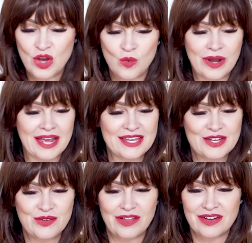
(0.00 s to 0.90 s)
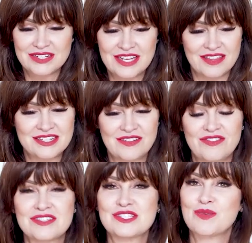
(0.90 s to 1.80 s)
When I can no longer tell the
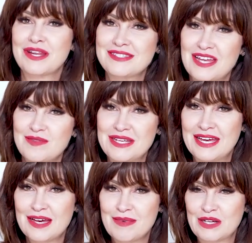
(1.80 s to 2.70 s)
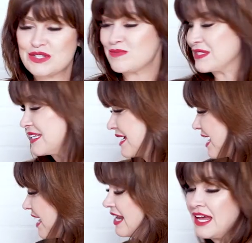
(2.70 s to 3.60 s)
difference is when it's time to hang up my Christmasing
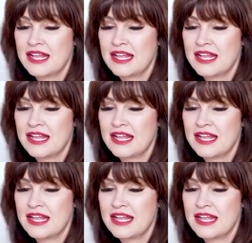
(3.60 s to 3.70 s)
hat.